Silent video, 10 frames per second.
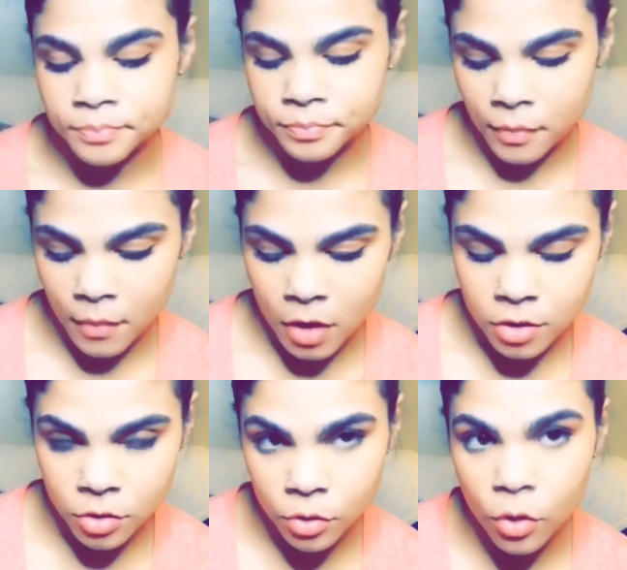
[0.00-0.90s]
So
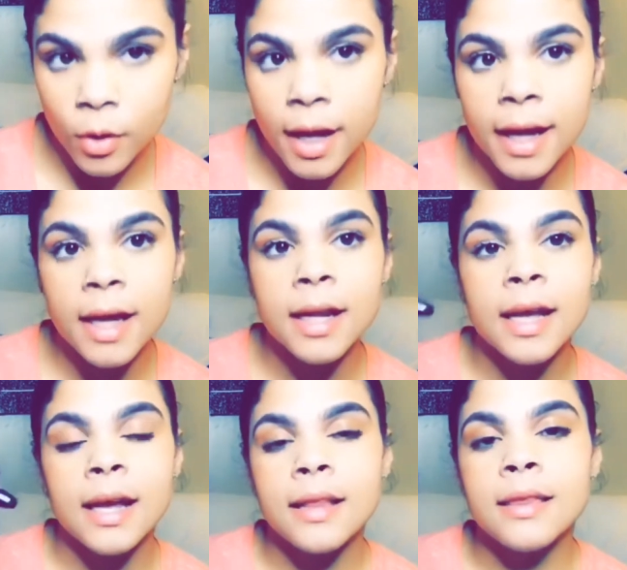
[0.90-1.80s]
go ahead and get
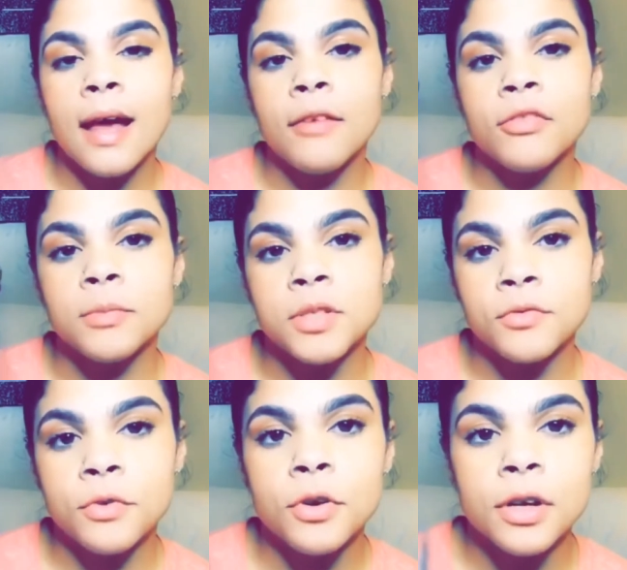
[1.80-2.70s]
that from
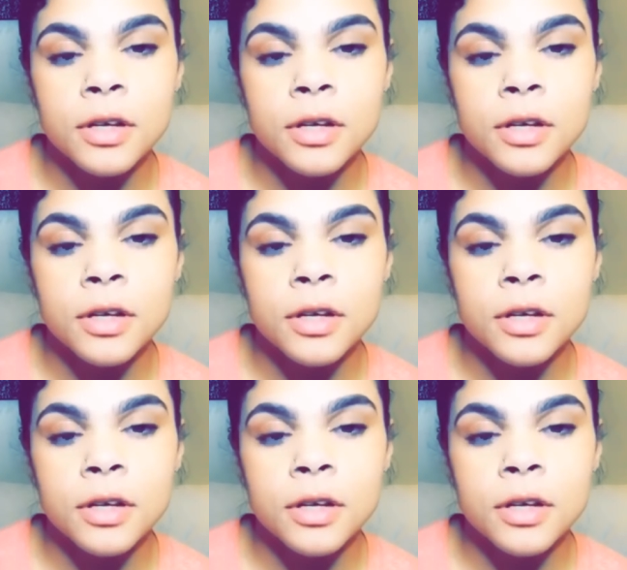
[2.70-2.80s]
Sephora.